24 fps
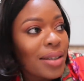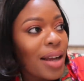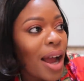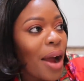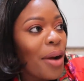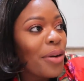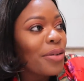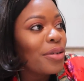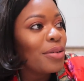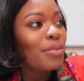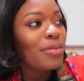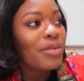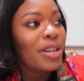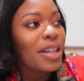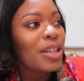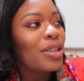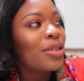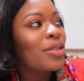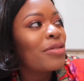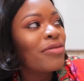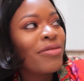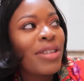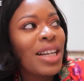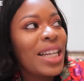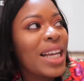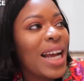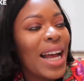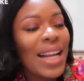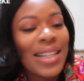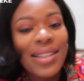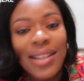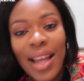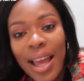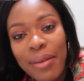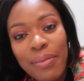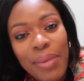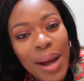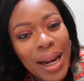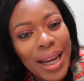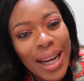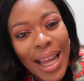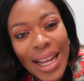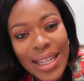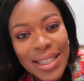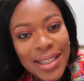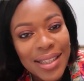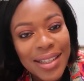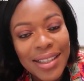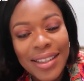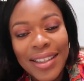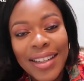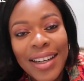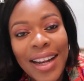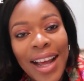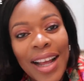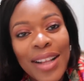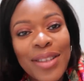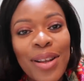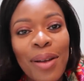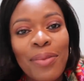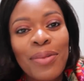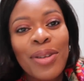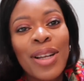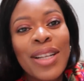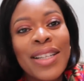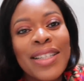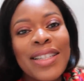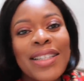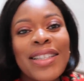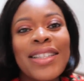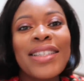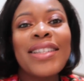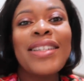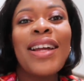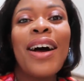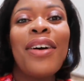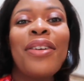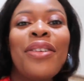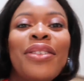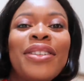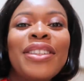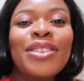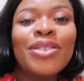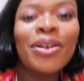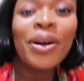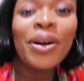Our room really has like bad lighting in the night, so I'm just sitting down on the